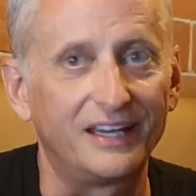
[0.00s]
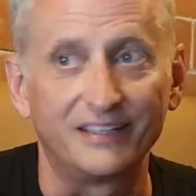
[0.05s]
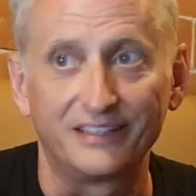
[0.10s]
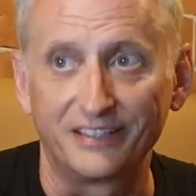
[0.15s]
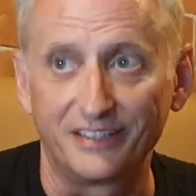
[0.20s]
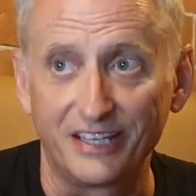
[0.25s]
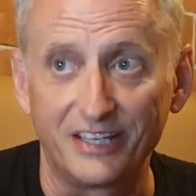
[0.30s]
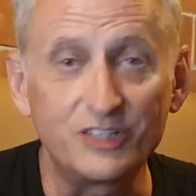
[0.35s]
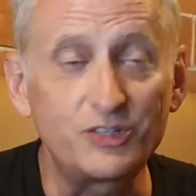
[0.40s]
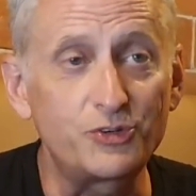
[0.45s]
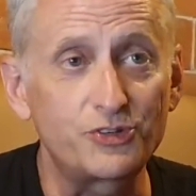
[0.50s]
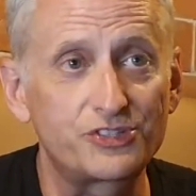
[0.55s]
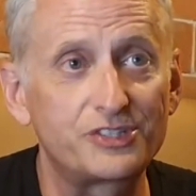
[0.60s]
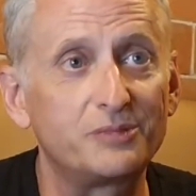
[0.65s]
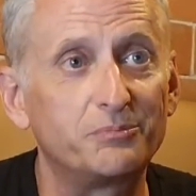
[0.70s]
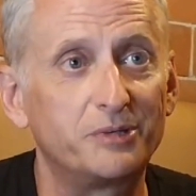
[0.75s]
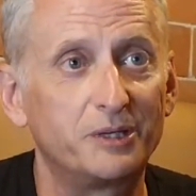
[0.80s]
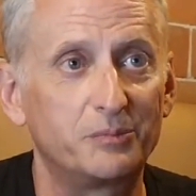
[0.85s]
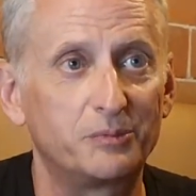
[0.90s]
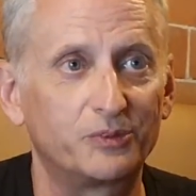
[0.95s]
and
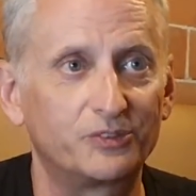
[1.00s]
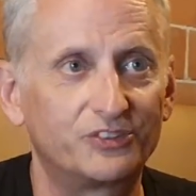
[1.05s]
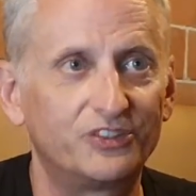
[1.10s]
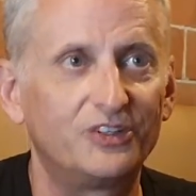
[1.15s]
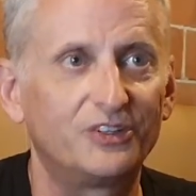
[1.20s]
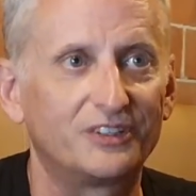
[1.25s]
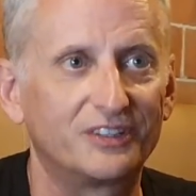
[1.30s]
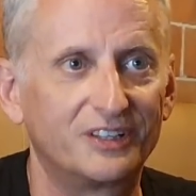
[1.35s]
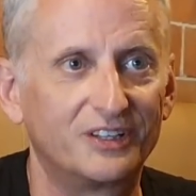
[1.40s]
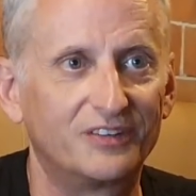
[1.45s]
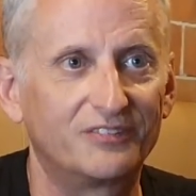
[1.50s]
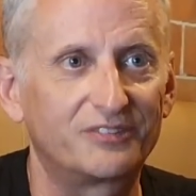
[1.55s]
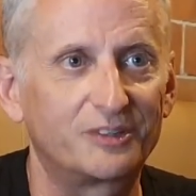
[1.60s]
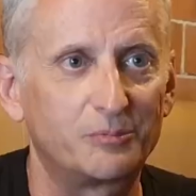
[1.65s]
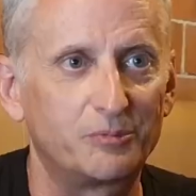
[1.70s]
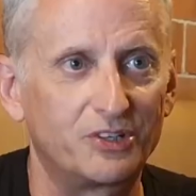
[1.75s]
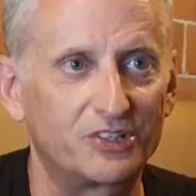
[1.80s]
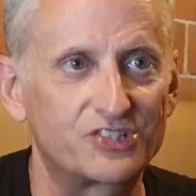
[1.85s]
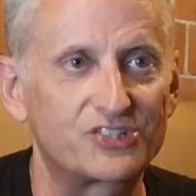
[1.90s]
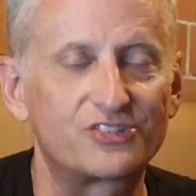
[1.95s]
interesting people too. And
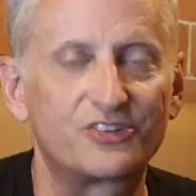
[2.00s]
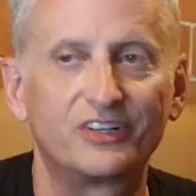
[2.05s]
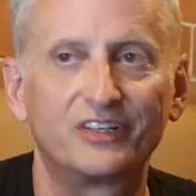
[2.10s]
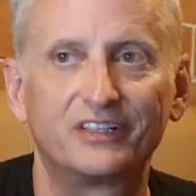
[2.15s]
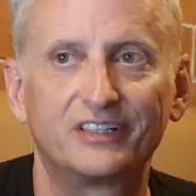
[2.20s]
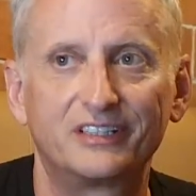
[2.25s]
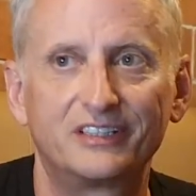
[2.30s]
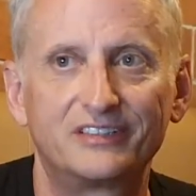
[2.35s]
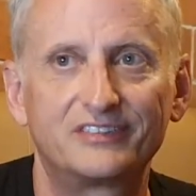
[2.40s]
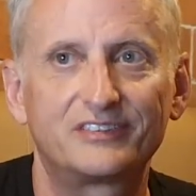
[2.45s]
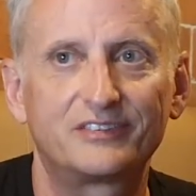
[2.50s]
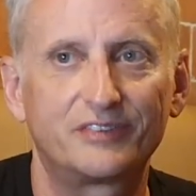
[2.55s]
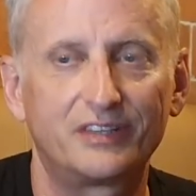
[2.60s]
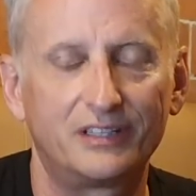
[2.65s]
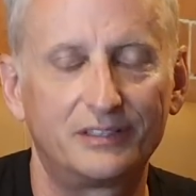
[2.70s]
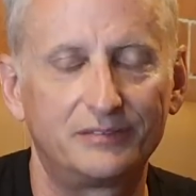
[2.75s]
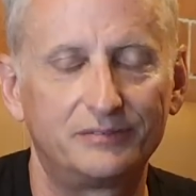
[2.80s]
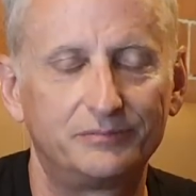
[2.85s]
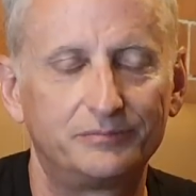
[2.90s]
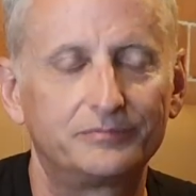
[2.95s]
interesting know, people.
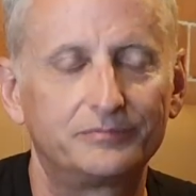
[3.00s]
Yeah.